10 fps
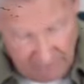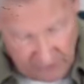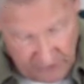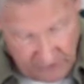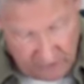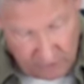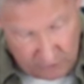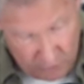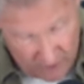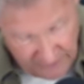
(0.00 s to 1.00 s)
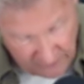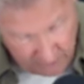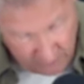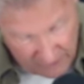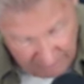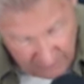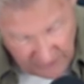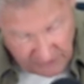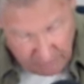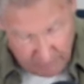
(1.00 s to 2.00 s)
a good cross
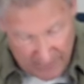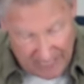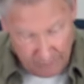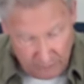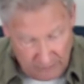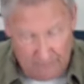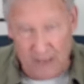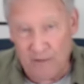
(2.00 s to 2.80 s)
reference Bible,